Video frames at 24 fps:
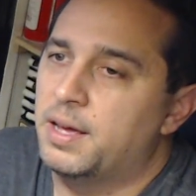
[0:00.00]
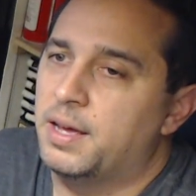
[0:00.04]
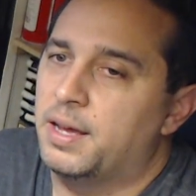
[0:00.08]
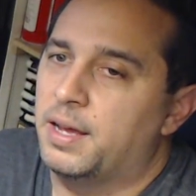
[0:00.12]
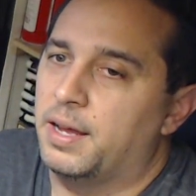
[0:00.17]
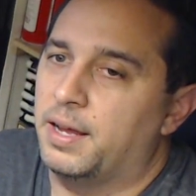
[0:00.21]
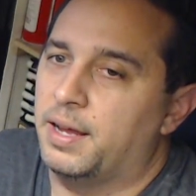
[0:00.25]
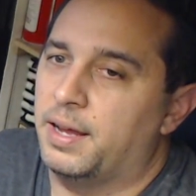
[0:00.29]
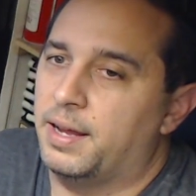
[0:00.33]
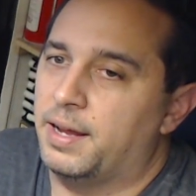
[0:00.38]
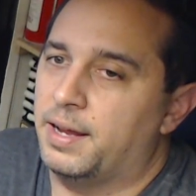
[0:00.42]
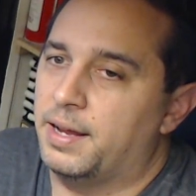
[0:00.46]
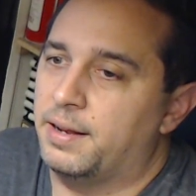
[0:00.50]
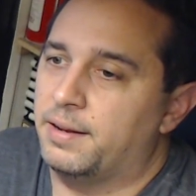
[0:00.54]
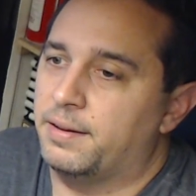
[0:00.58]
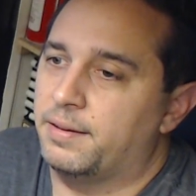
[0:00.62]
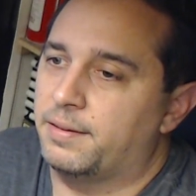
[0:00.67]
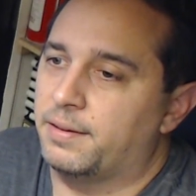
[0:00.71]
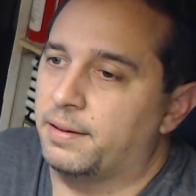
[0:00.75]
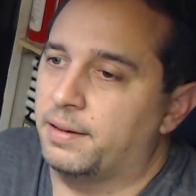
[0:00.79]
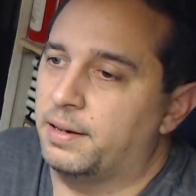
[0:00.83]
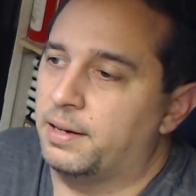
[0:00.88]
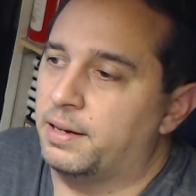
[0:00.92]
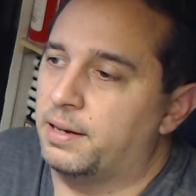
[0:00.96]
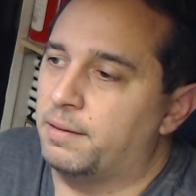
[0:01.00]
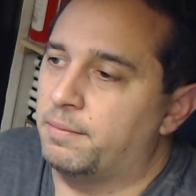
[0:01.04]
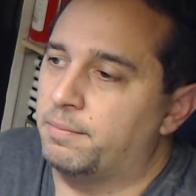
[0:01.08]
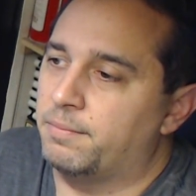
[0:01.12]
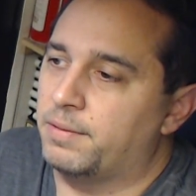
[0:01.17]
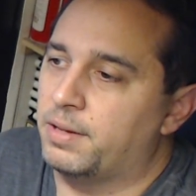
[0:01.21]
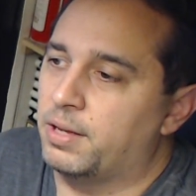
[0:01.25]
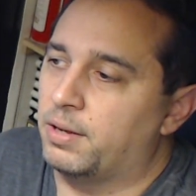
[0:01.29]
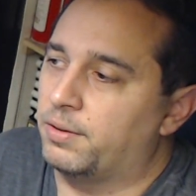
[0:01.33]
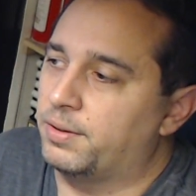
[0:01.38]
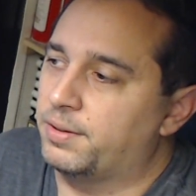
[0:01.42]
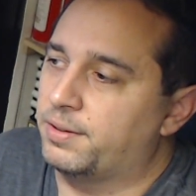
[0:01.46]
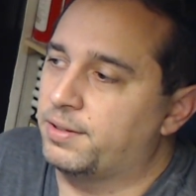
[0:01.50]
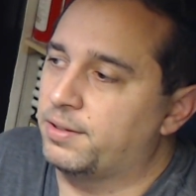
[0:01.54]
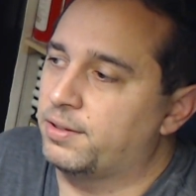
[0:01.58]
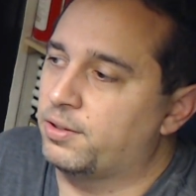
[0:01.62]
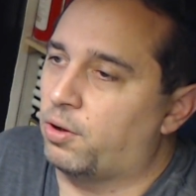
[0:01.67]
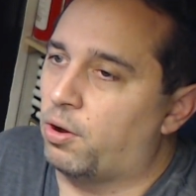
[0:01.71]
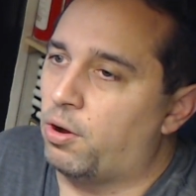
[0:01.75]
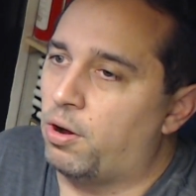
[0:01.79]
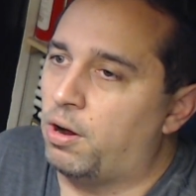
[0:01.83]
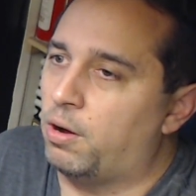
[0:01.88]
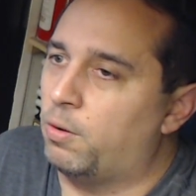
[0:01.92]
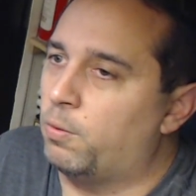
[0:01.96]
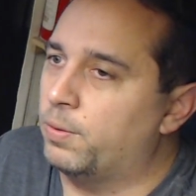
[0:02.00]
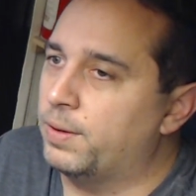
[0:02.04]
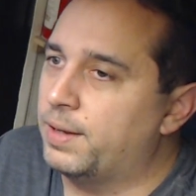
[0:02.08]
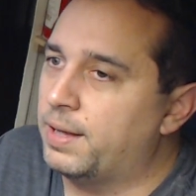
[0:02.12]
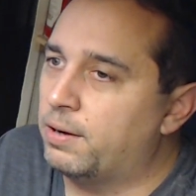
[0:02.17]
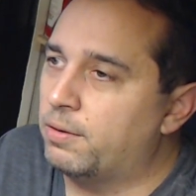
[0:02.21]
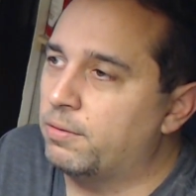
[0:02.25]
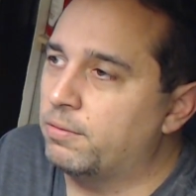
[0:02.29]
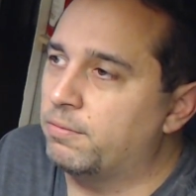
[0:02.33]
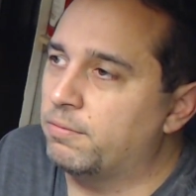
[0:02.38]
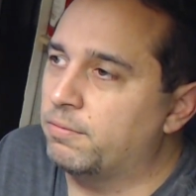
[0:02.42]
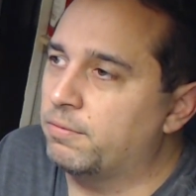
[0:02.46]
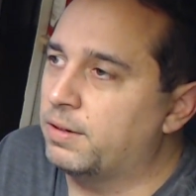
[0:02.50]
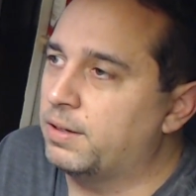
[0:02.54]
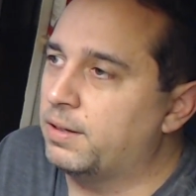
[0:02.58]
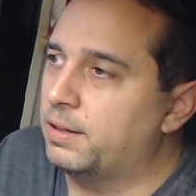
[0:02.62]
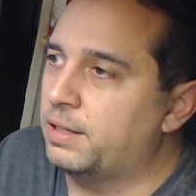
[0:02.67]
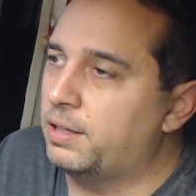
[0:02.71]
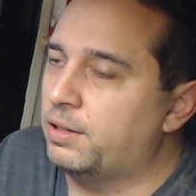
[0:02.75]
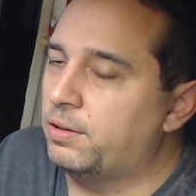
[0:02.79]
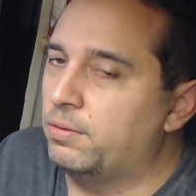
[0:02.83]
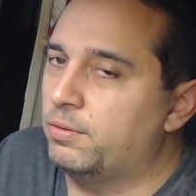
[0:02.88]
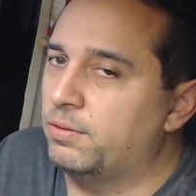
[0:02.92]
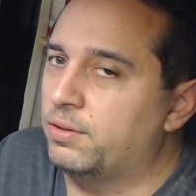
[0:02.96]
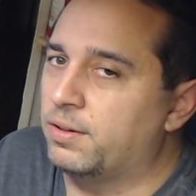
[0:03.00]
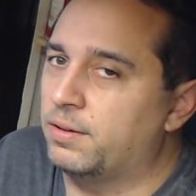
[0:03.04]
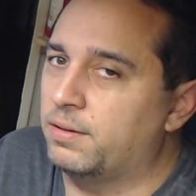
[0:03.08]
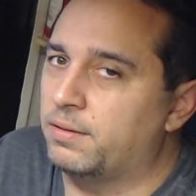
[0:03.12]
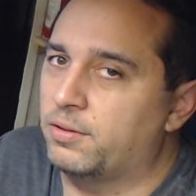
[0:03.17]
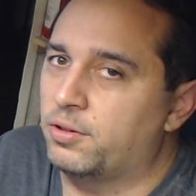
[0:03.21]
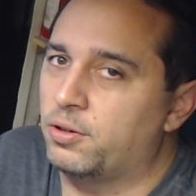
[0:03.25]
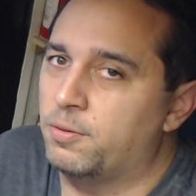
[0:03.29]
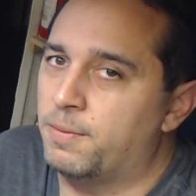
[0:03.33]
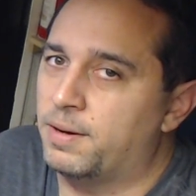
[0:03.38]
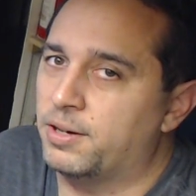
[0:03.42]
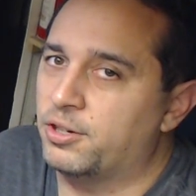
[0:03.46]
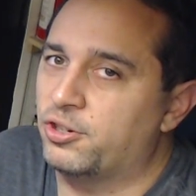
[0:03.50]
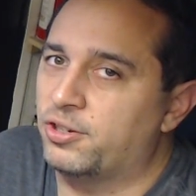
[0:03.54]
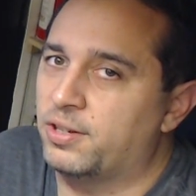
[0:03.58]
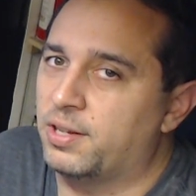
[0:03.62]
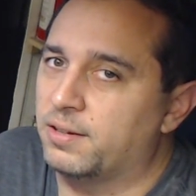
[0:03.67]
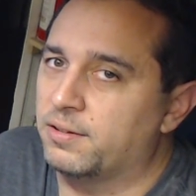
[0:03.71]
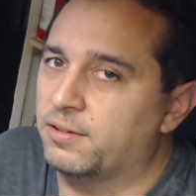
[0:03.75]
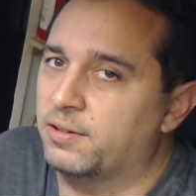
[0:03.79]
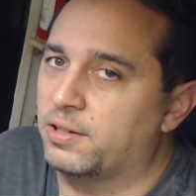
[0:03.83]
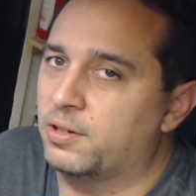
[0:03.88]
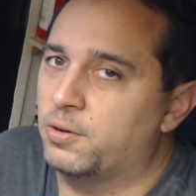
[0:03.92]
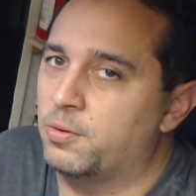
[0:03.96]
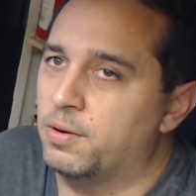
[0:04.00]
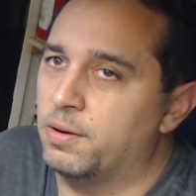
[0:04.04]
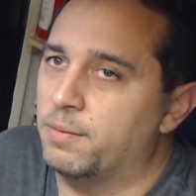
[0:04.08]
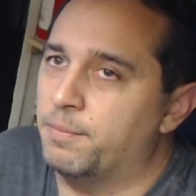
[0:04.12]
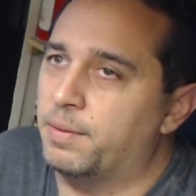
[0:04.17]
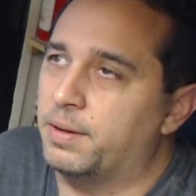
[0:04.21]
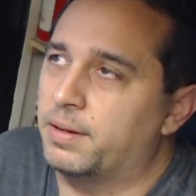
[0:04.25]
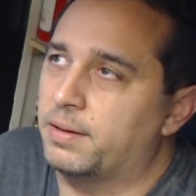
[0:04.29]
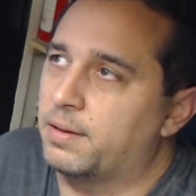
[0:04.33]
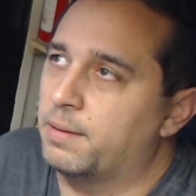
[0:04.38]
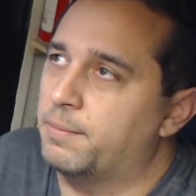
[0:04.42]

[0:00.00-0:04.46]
and, um, you know, this is all without really using too much test equipment.